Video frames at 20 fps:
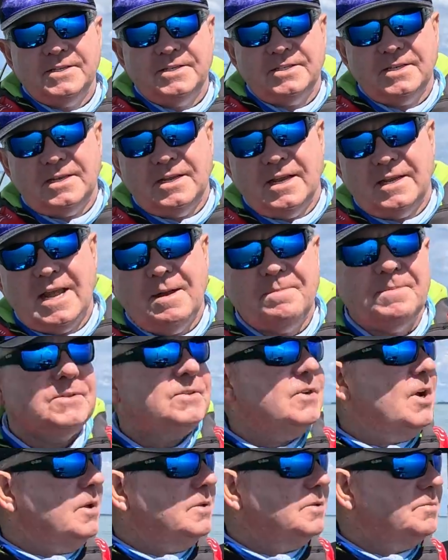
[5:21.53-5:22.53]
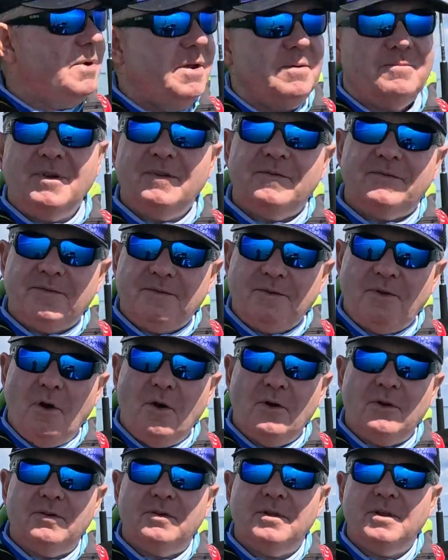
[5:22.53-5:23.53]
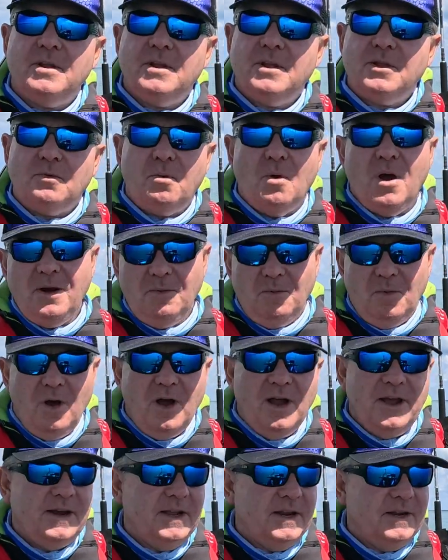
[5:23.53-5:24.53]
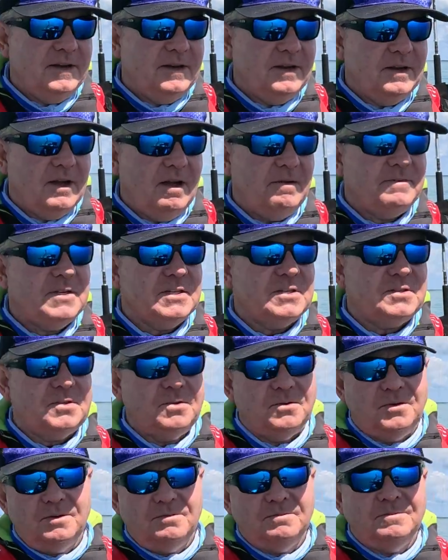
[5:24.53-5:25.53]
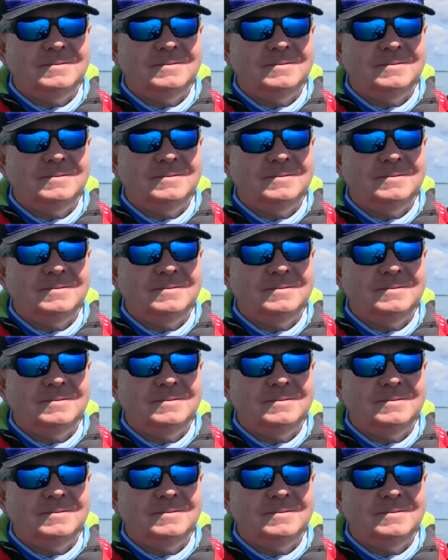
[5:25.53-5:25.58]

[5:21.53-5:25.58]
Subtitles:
There's a couple of times when we've gone quite wide and I've just thought,